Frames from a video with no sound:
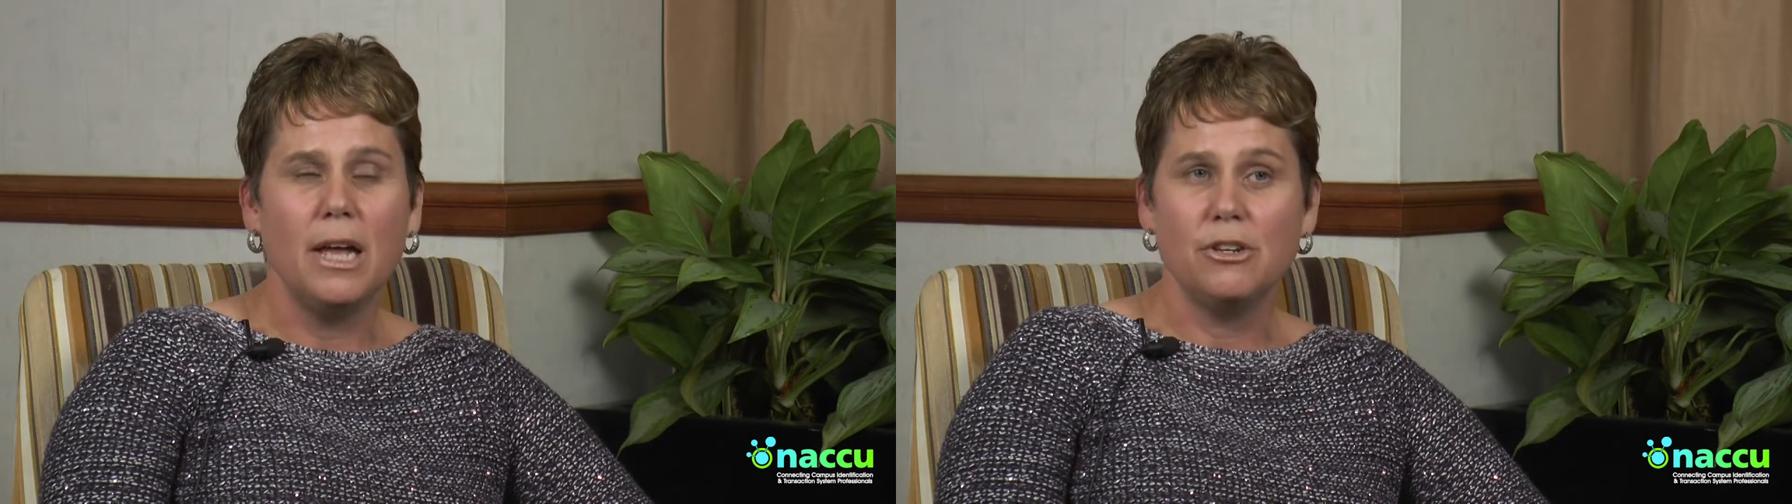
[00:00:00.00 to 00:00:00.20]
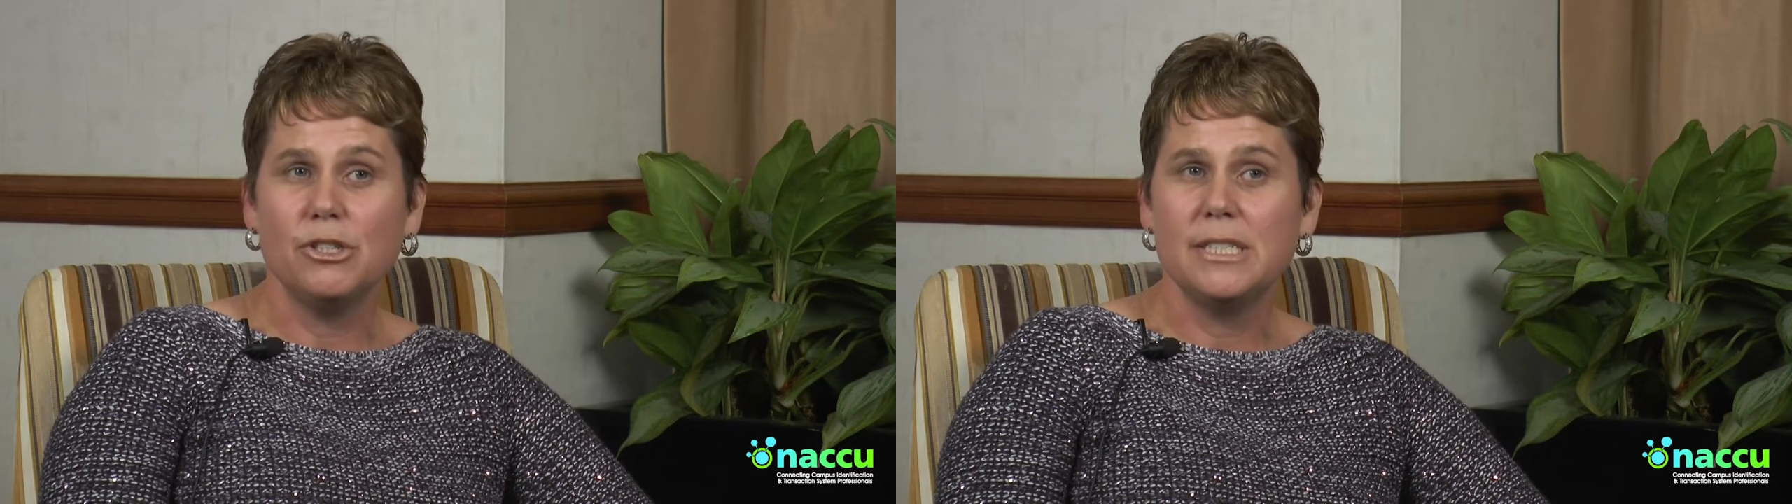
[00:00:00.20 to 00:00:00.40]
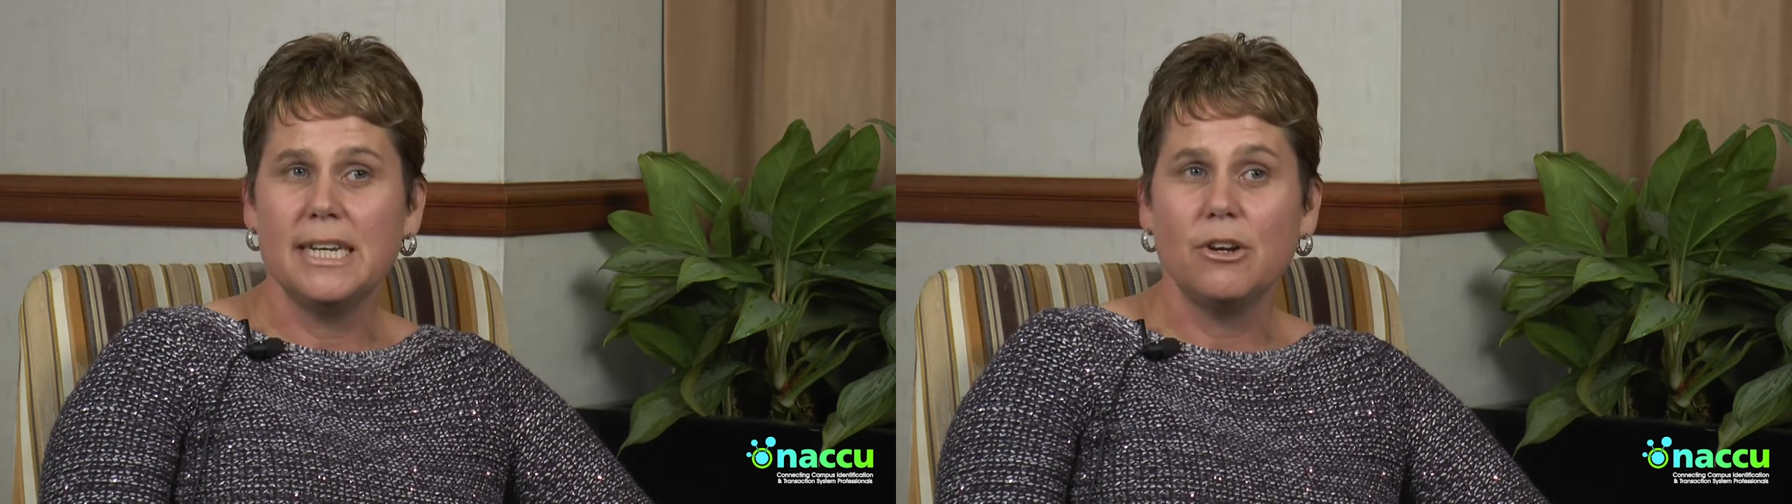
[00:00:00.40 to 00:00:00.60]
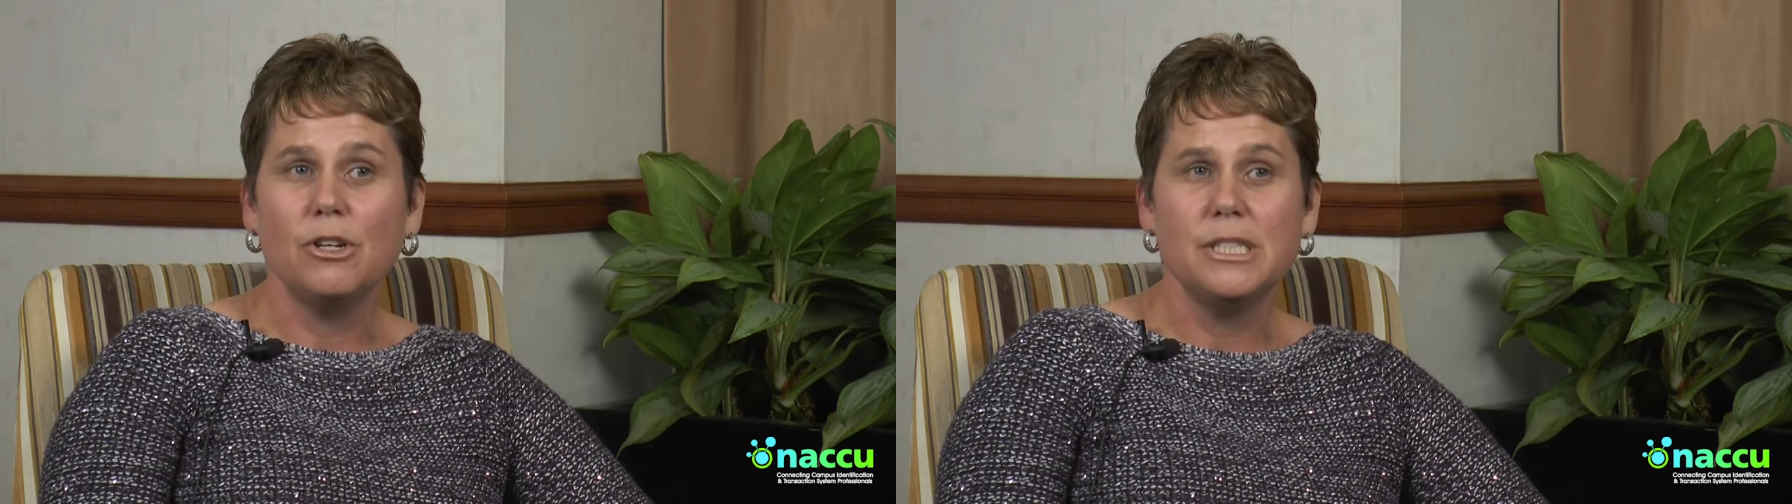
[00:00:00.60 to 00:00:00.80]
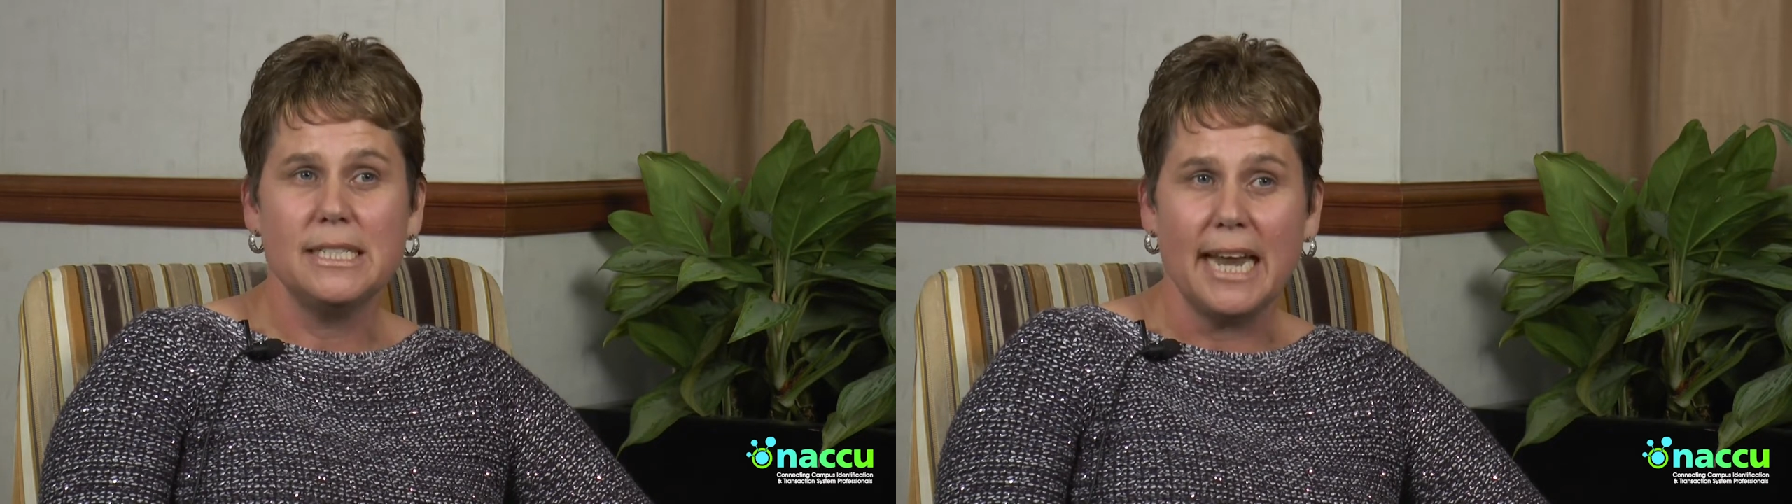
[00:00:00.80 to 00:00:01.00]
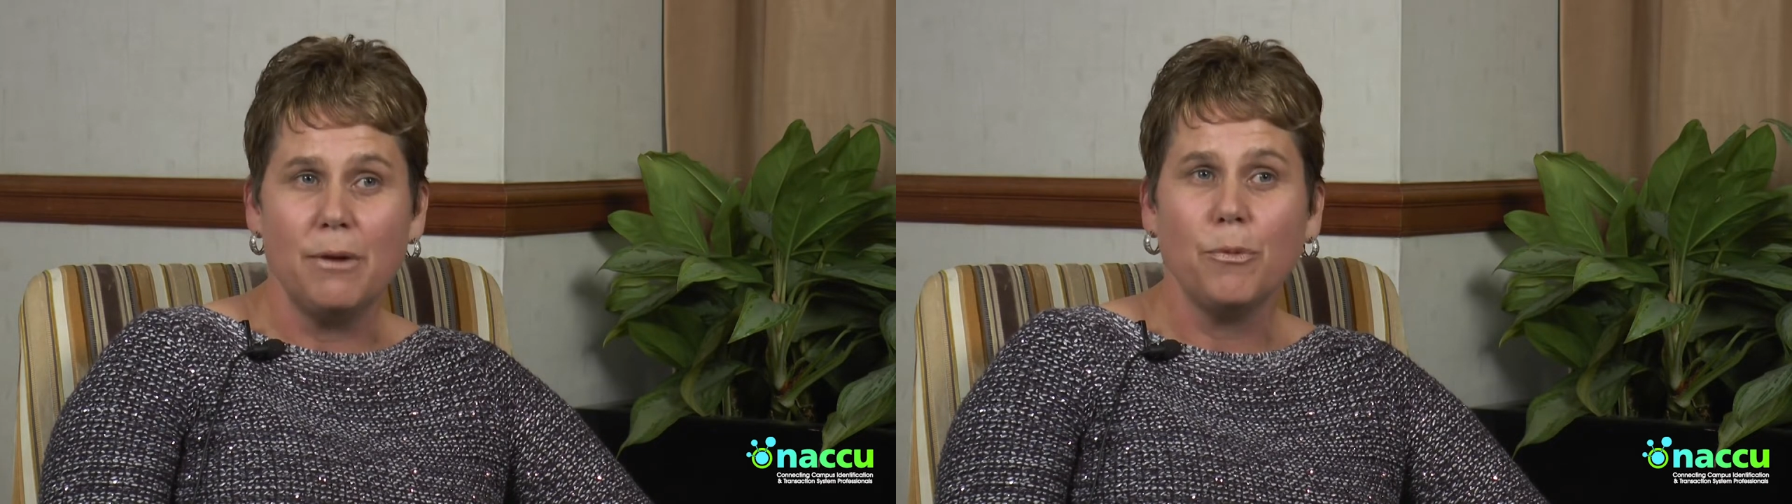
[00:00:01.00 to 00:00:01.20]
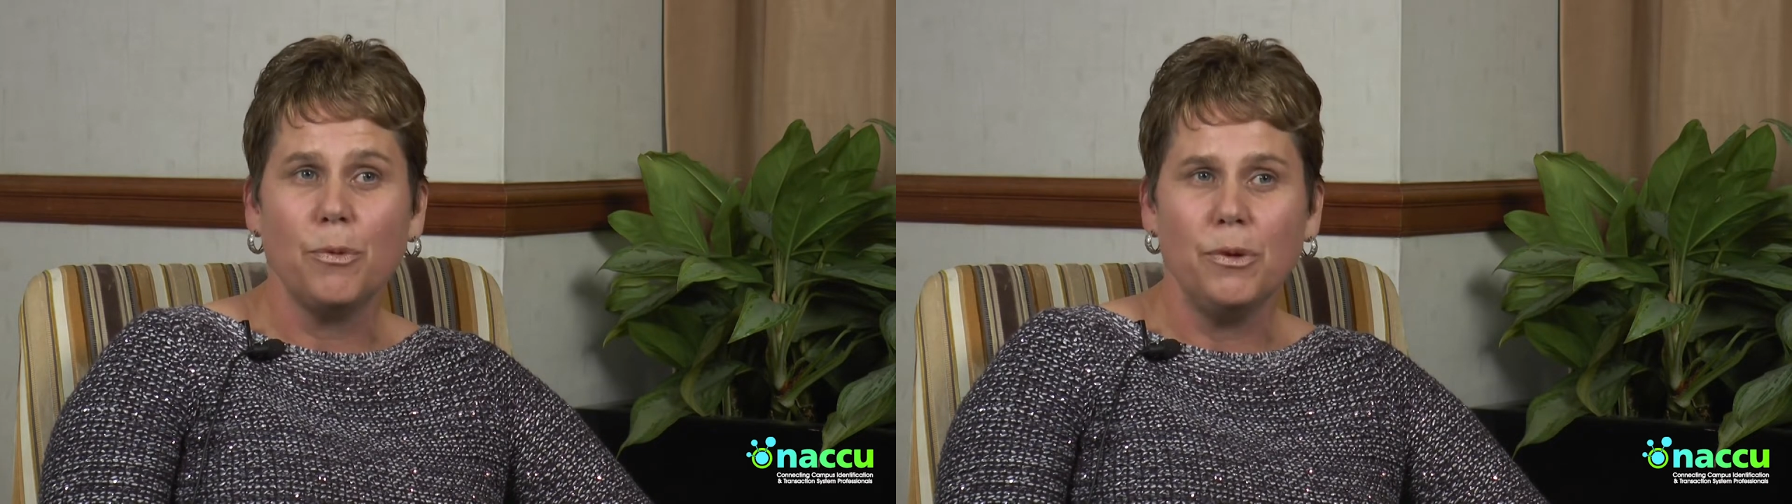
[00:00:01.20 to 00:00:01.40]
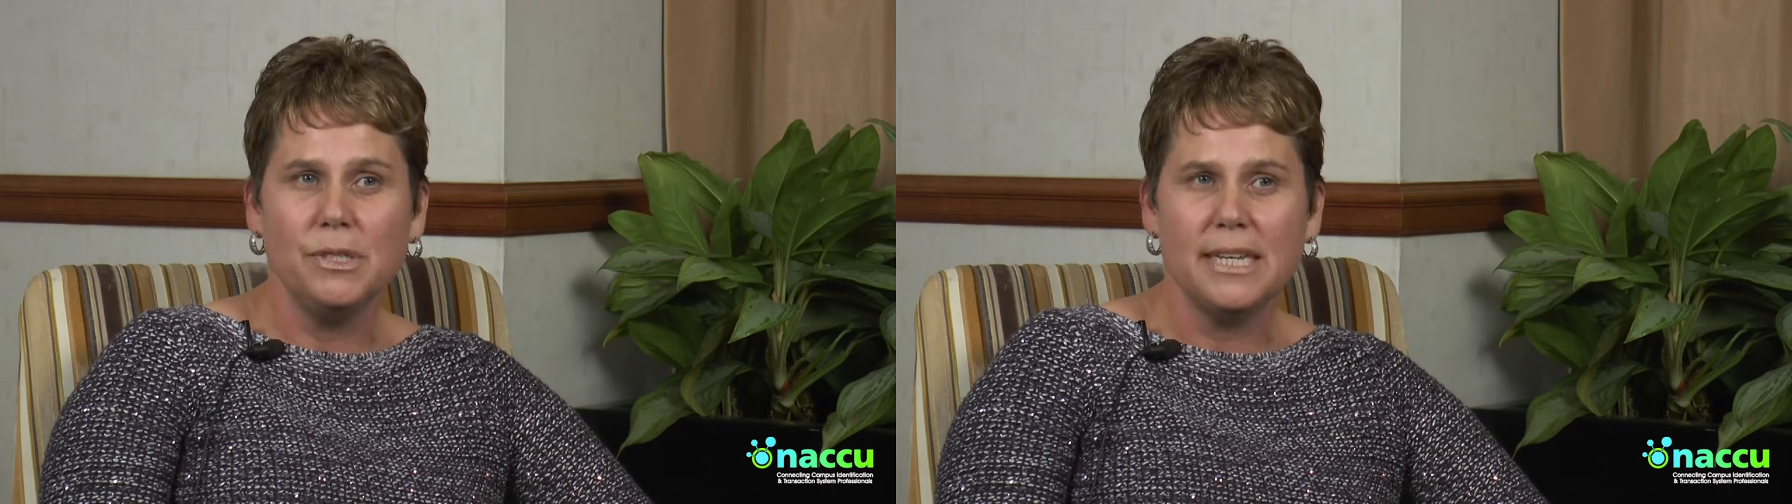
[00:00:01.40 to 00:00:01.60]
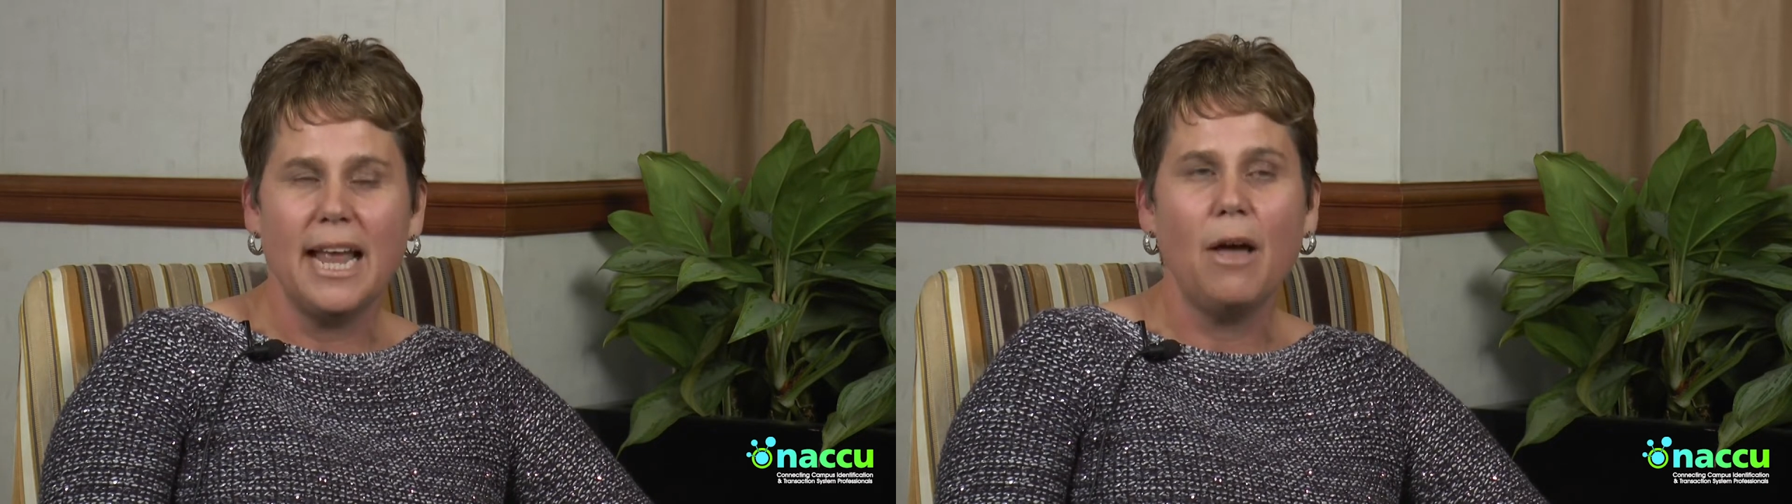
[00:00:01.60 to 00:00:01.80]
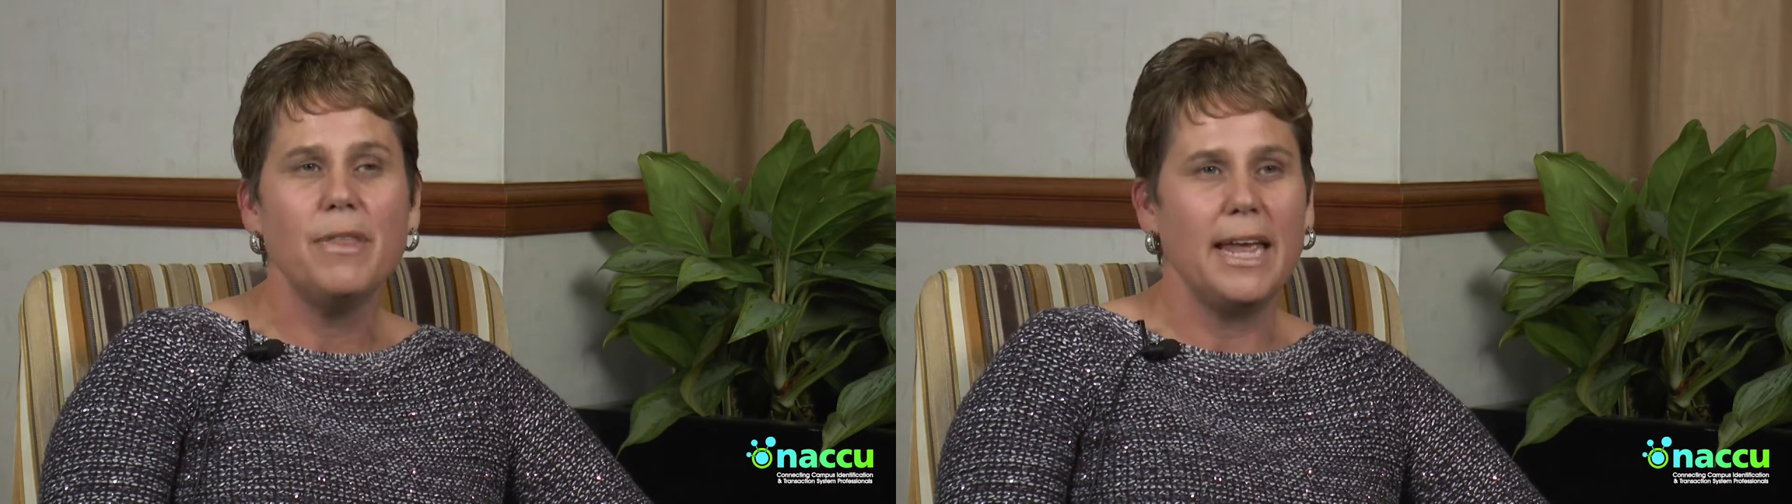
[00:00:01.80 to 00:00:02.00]
understand our state rules and
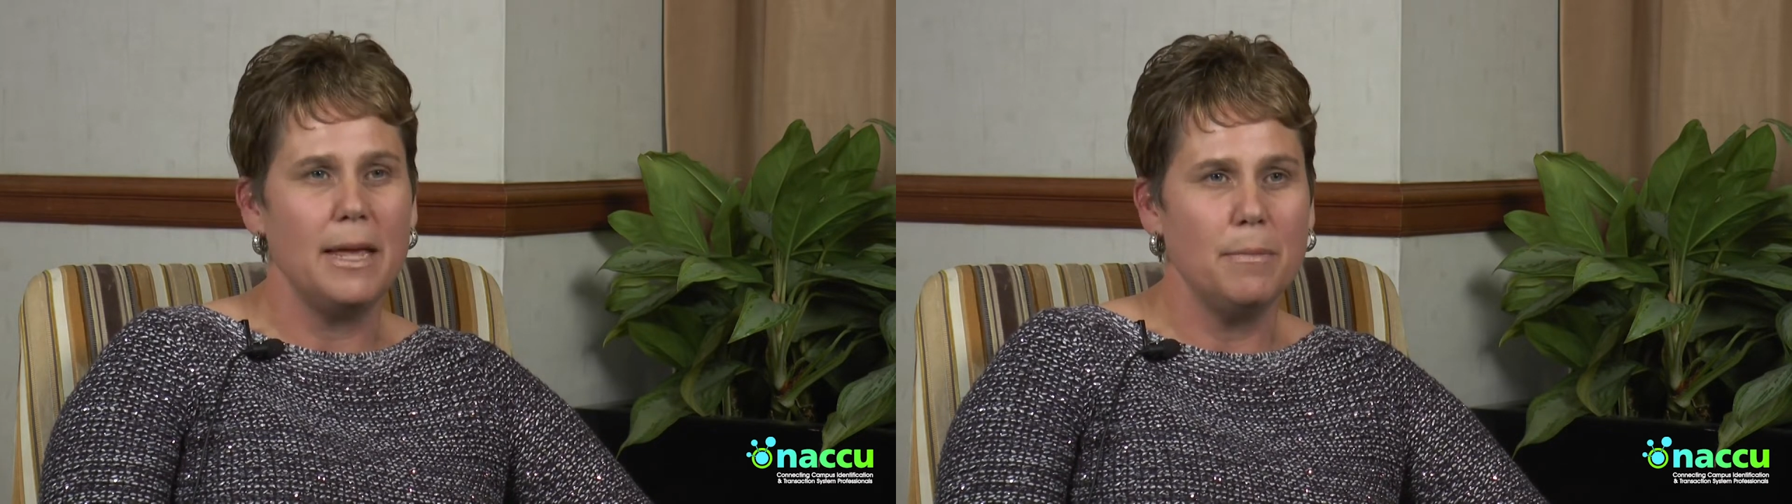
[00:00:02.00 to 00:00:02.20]
how they